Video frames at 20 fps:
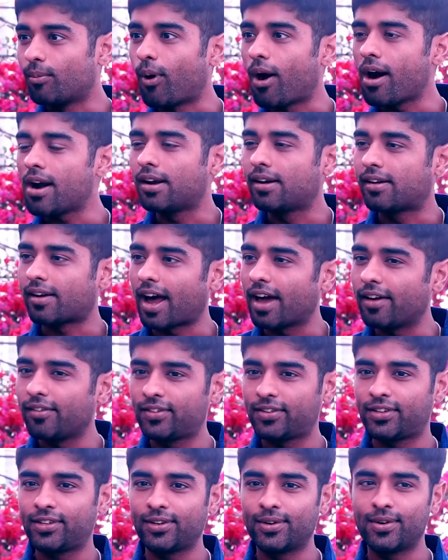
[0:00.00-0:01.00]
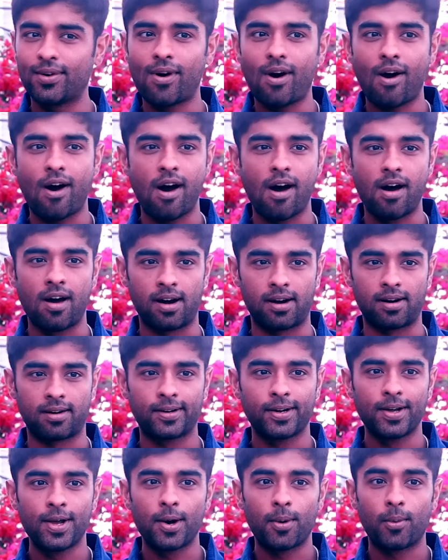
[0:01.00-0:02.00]
What drives you or
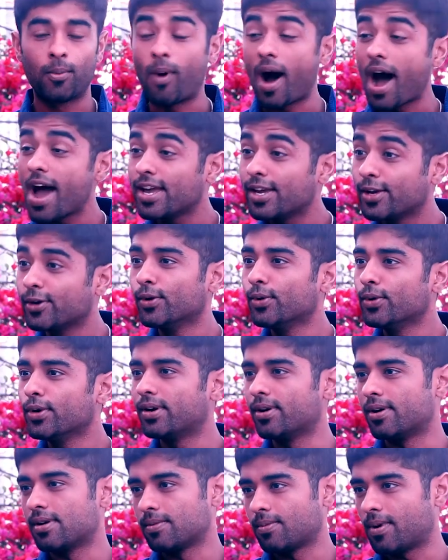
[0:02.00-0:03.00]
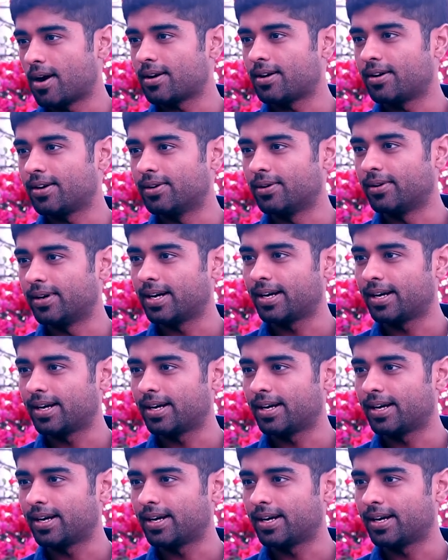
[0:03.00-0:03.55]
why you don't want to do